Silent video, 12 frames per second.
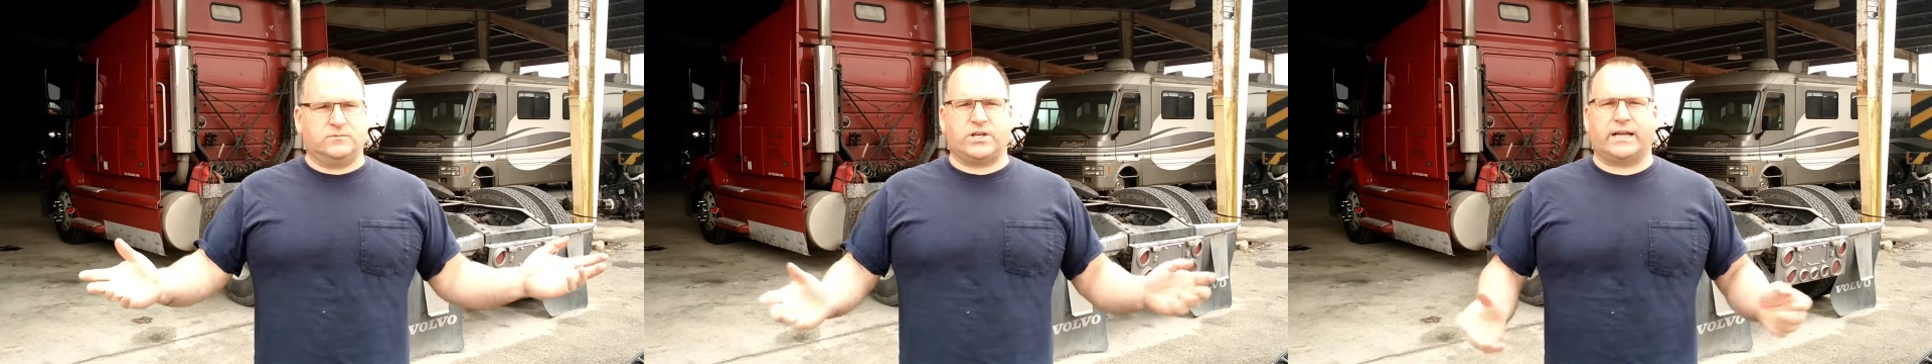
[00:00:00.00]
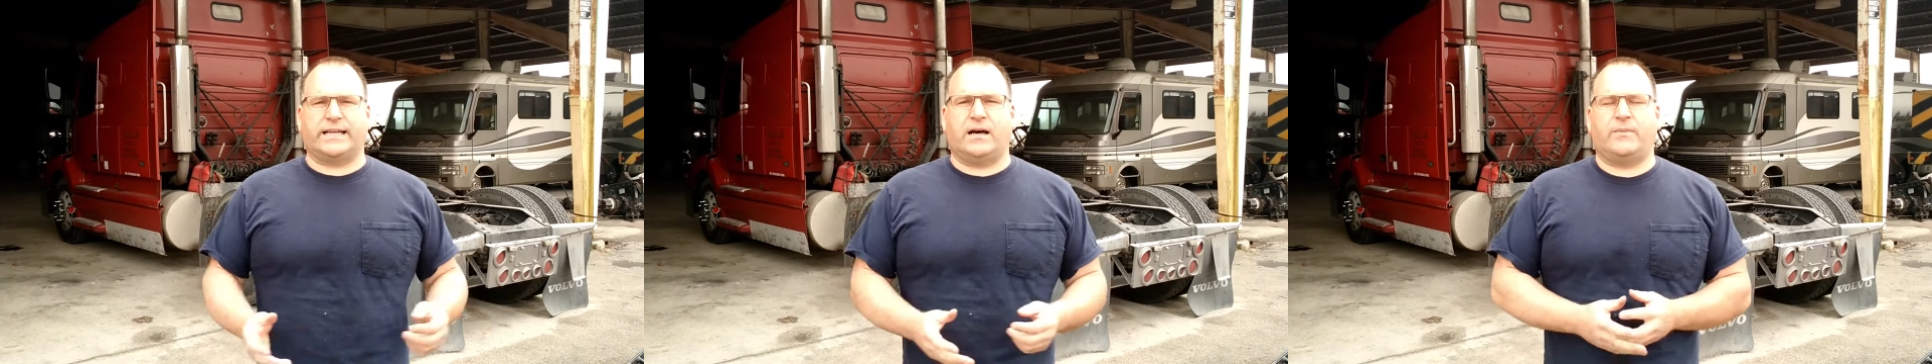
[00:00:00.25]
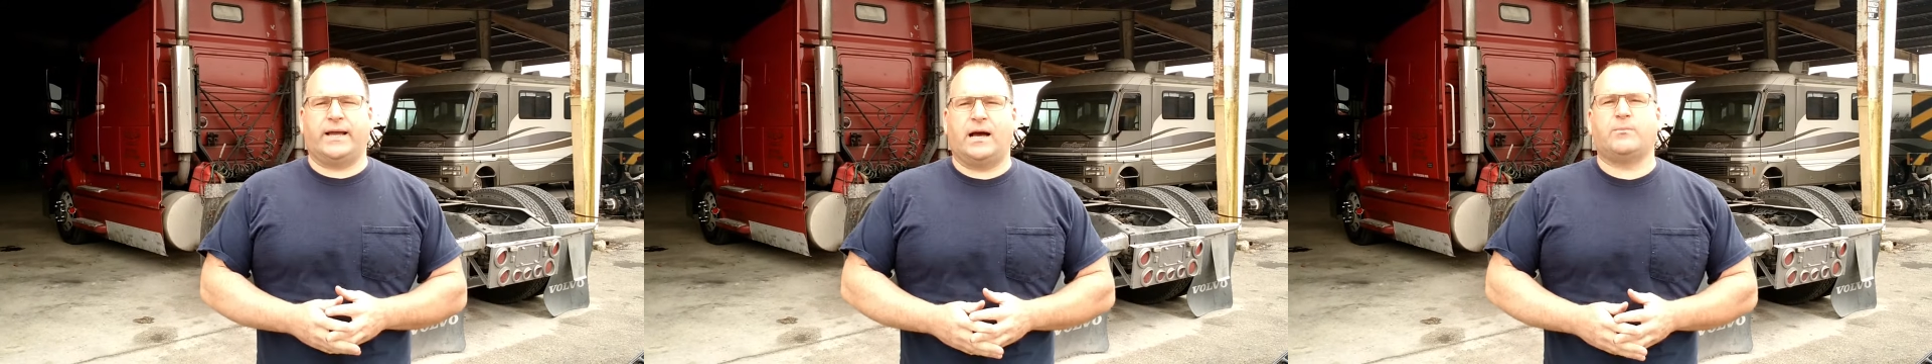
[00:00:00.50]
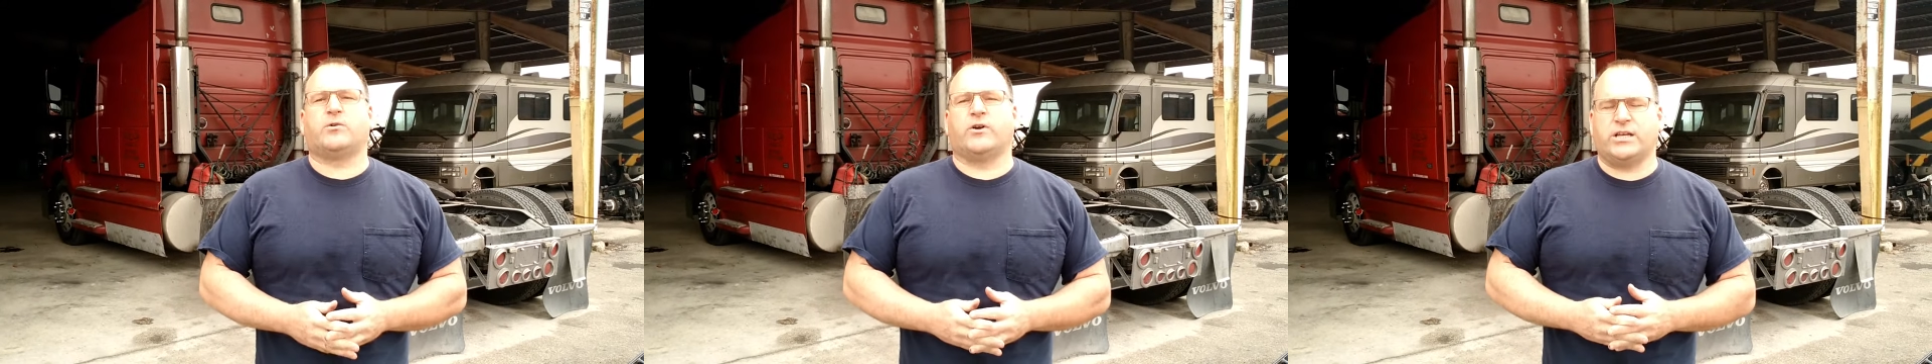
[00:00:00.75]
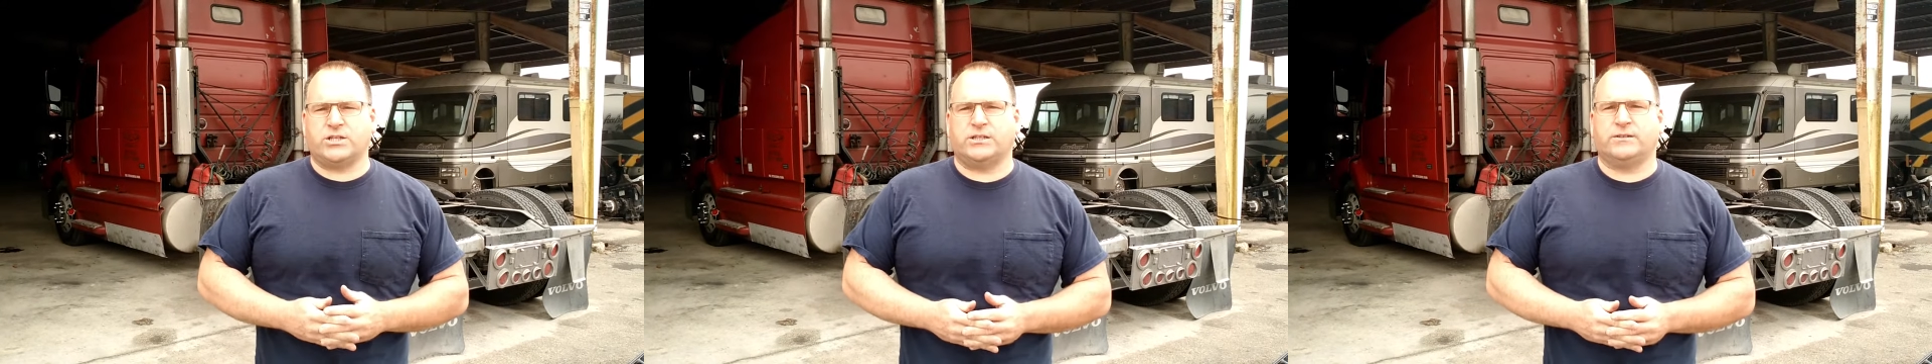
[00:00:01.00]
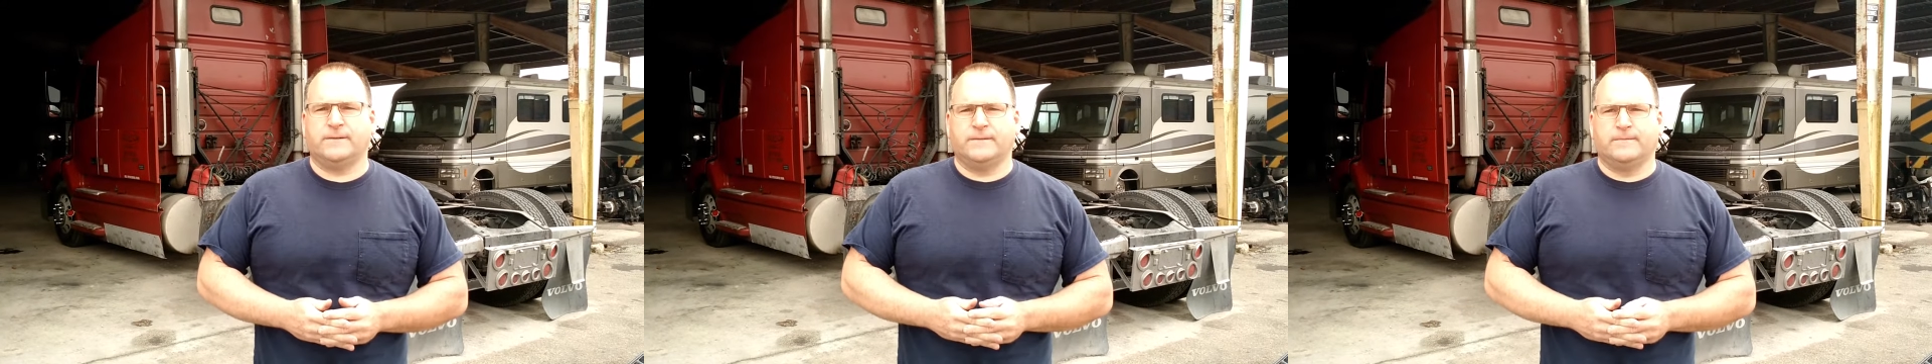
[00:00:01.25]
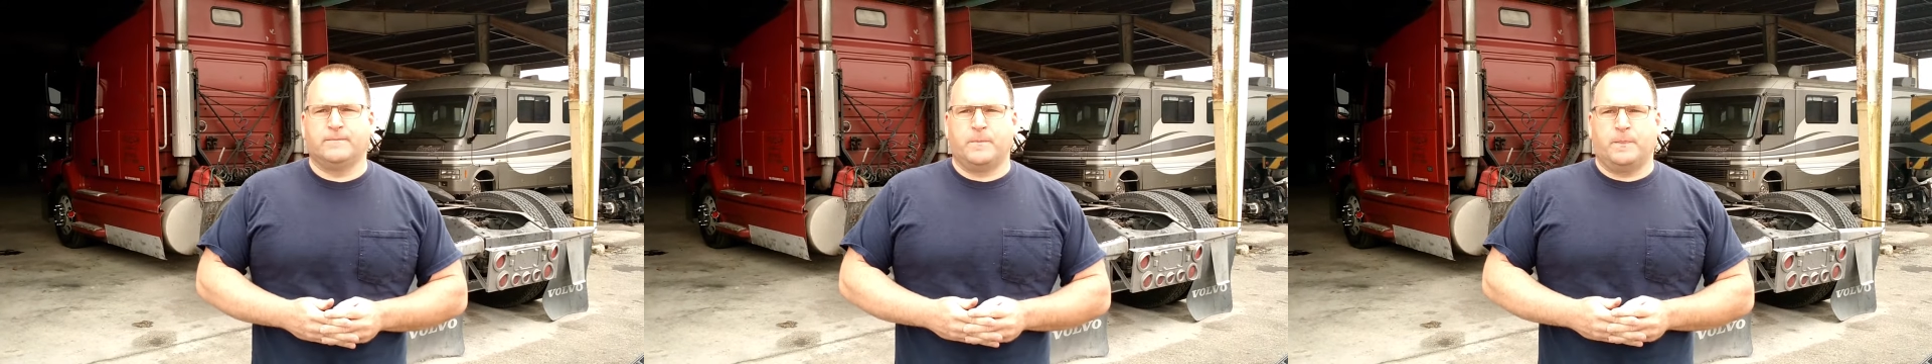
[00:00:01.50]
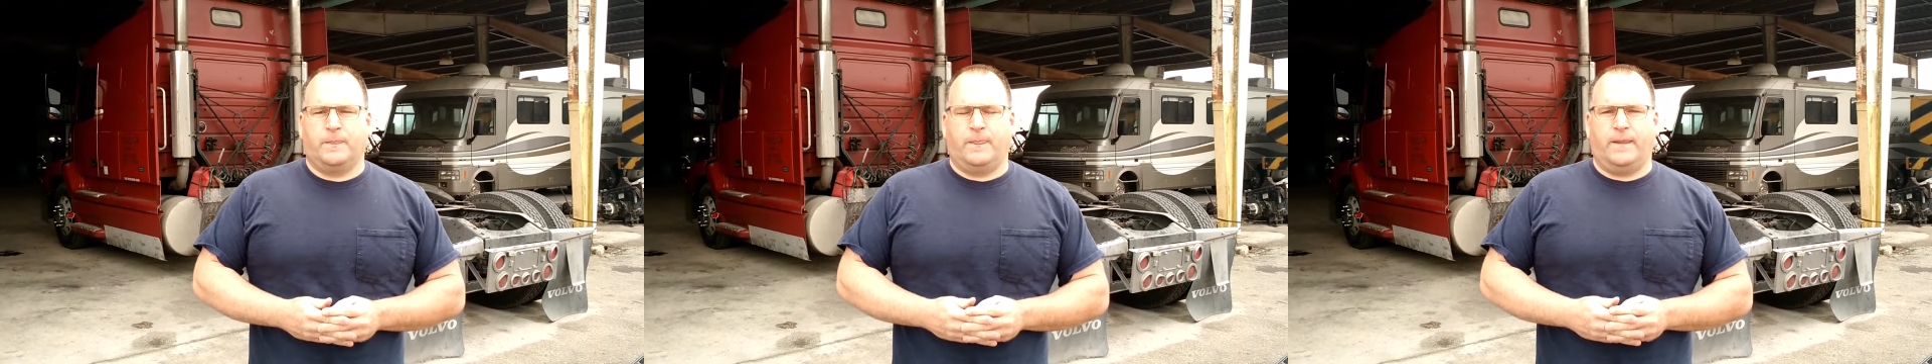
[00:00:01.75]
checked out my operation,
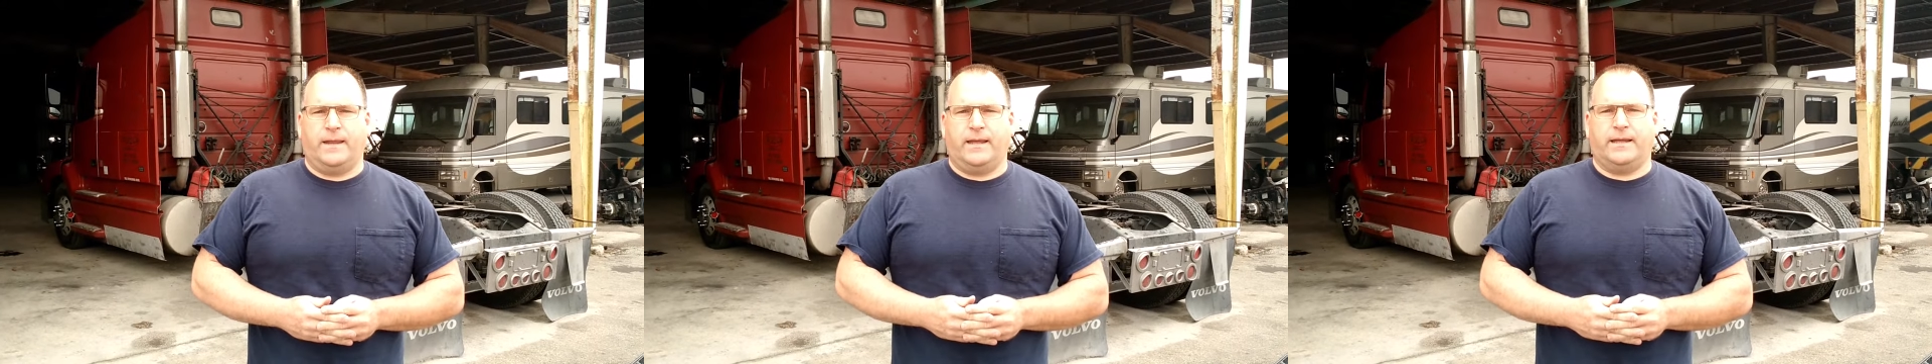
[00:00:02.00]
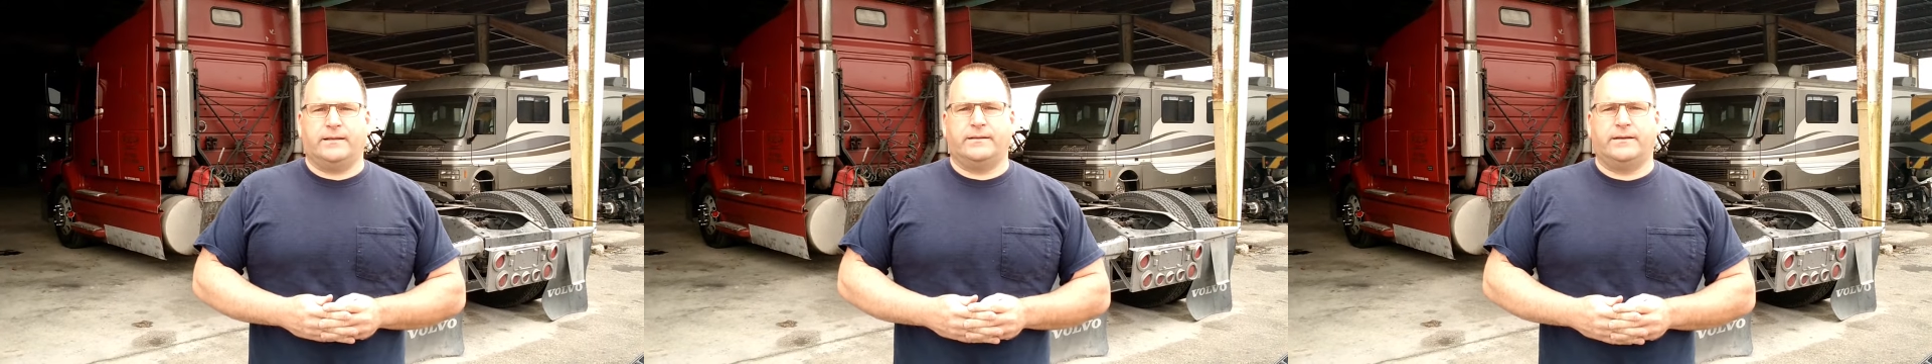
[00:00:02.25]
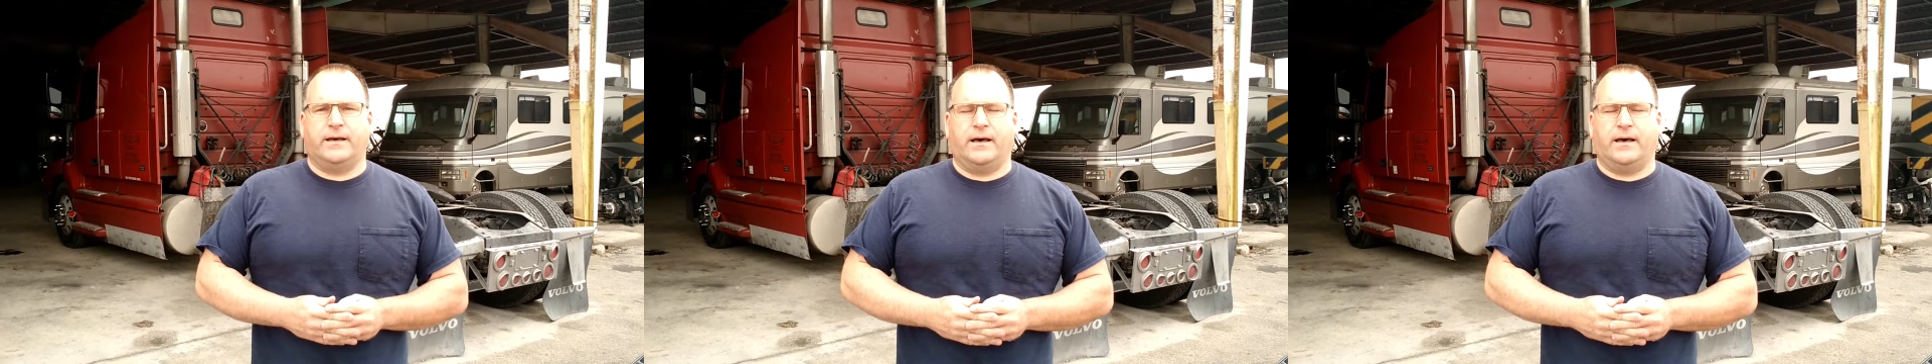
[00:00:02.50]
and